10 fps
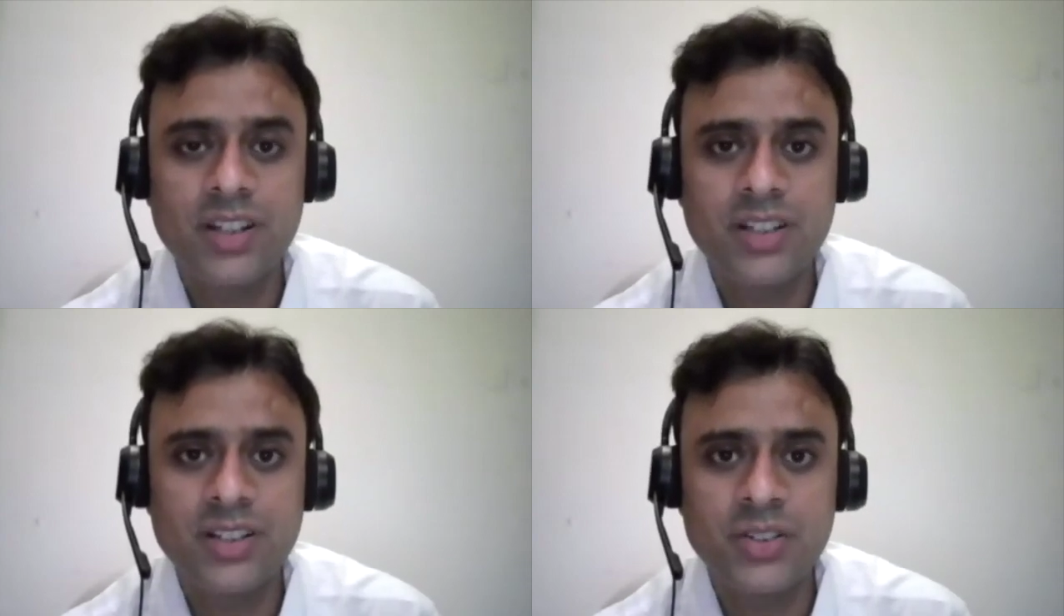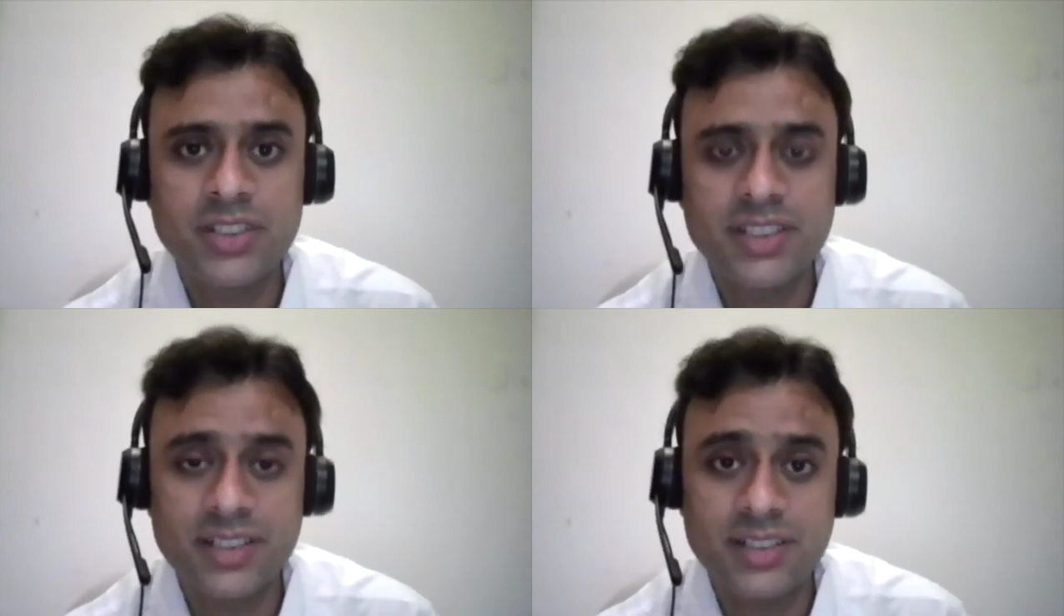your
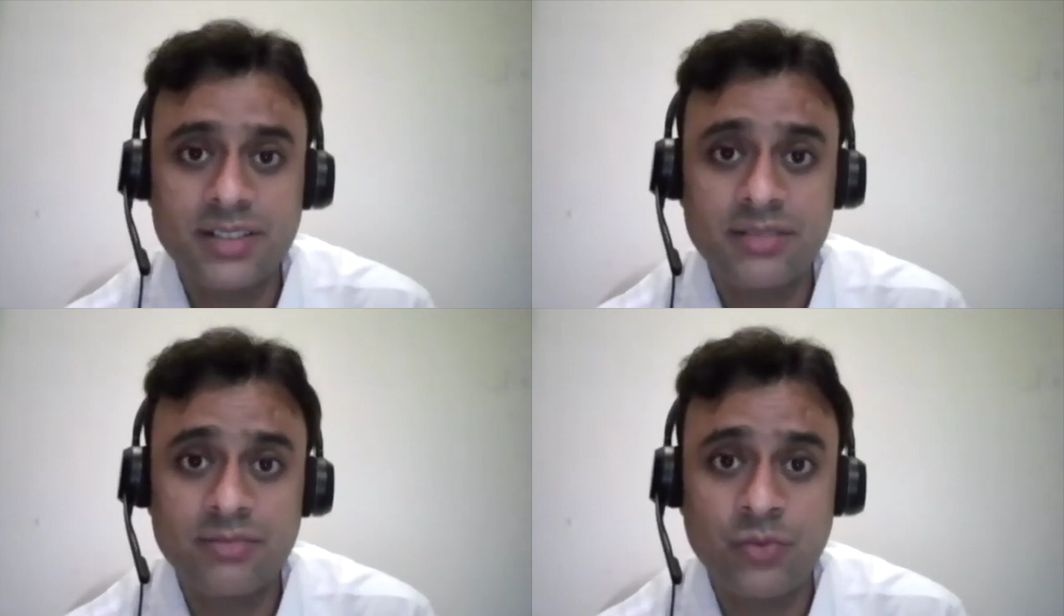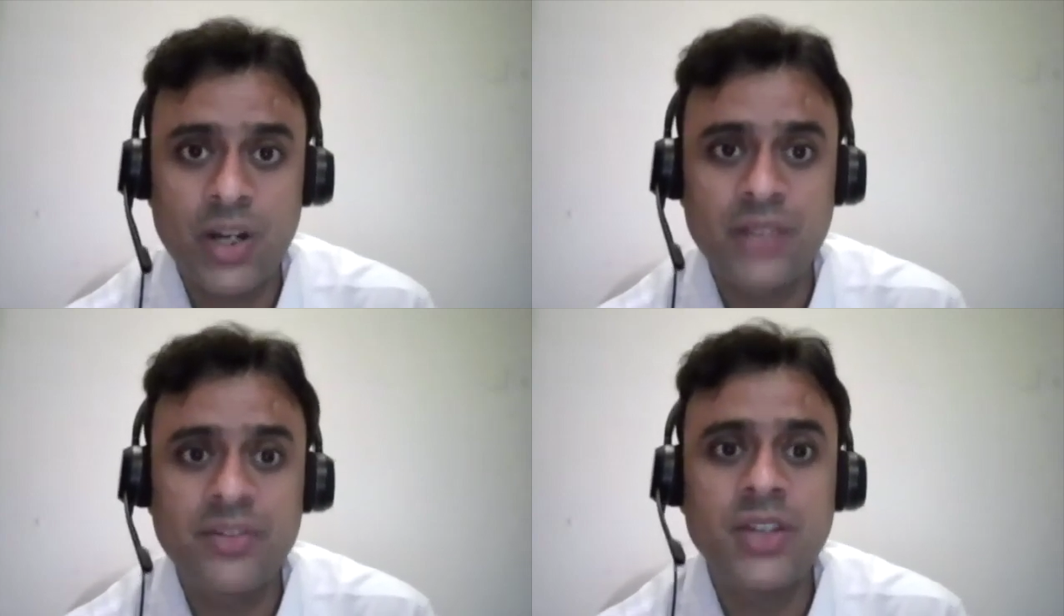
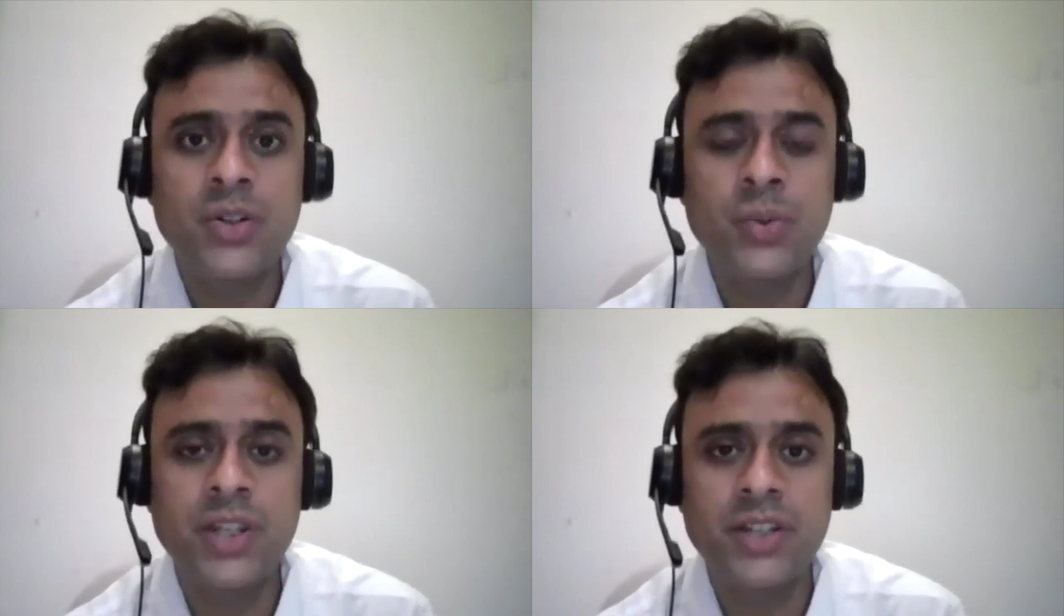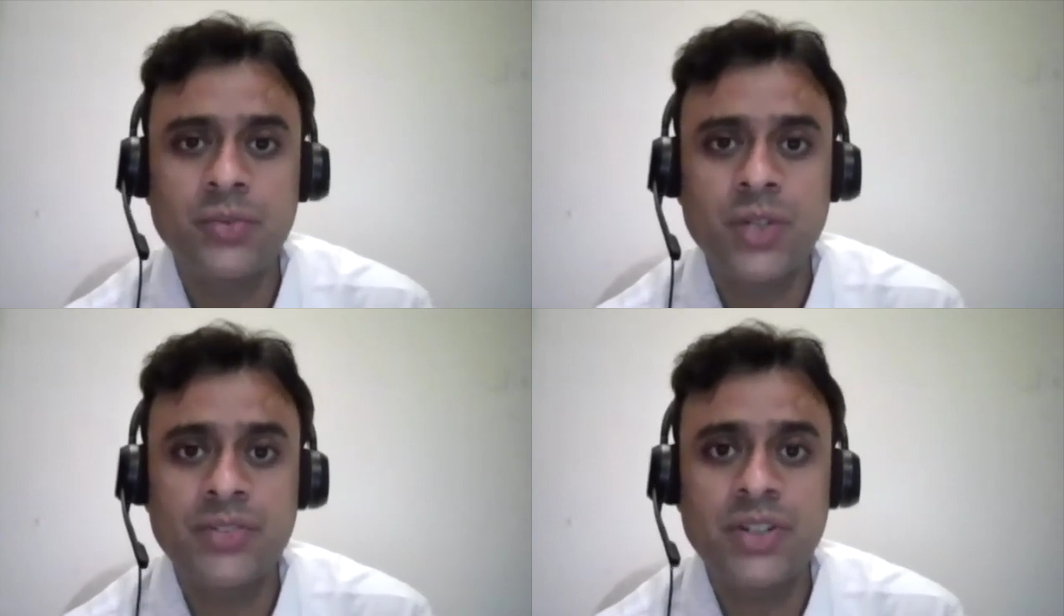whatever you're doing,
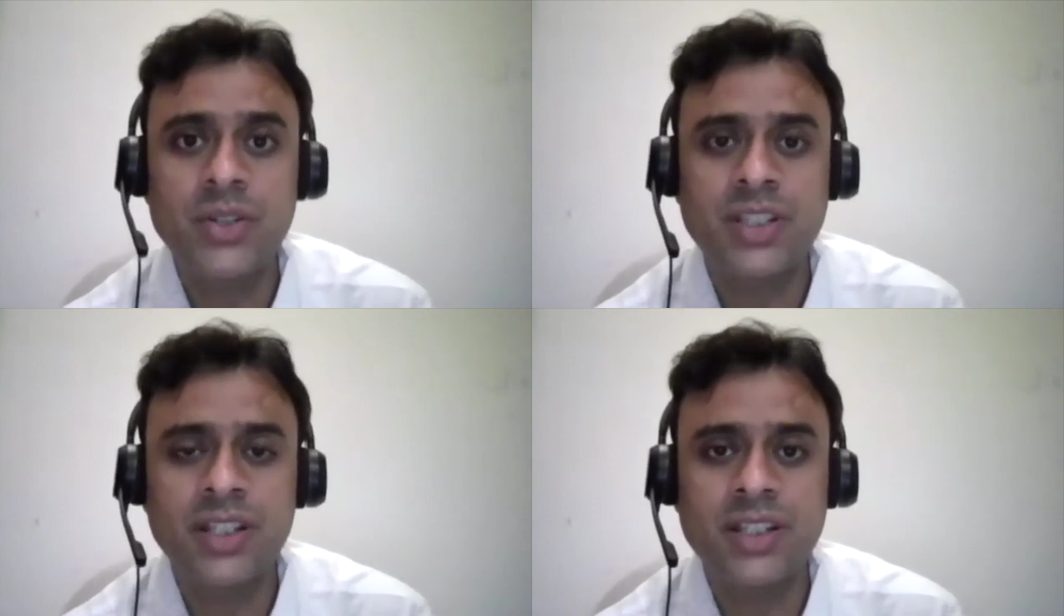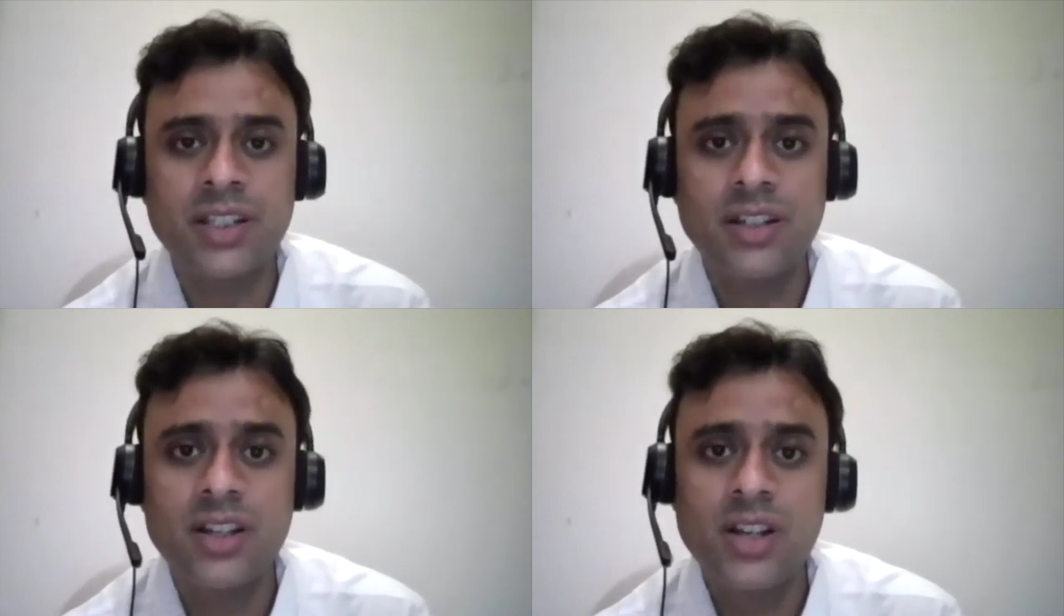whatever you're
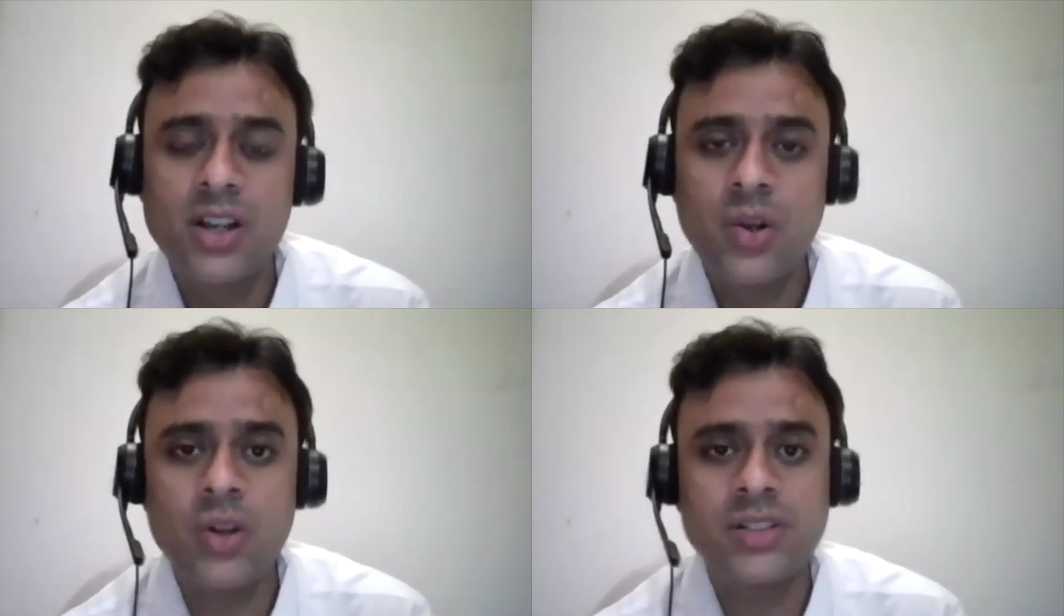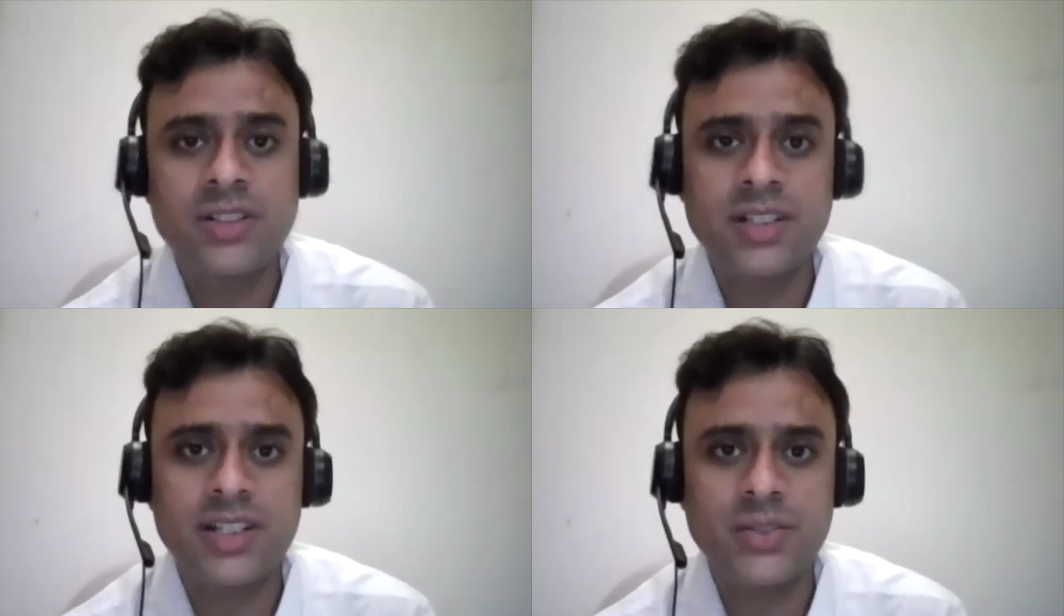thinking,
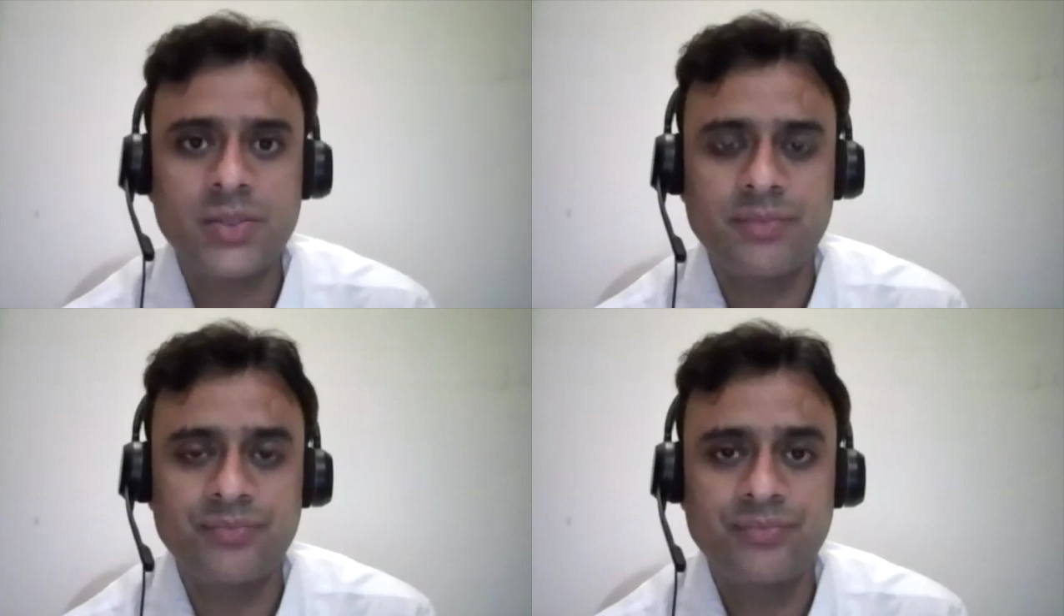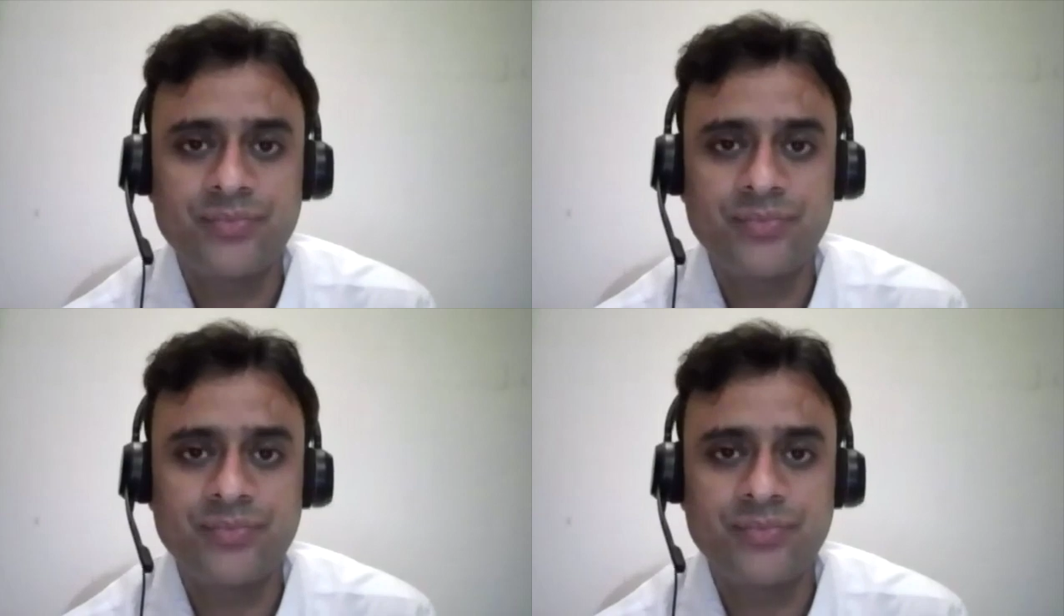constantly to him.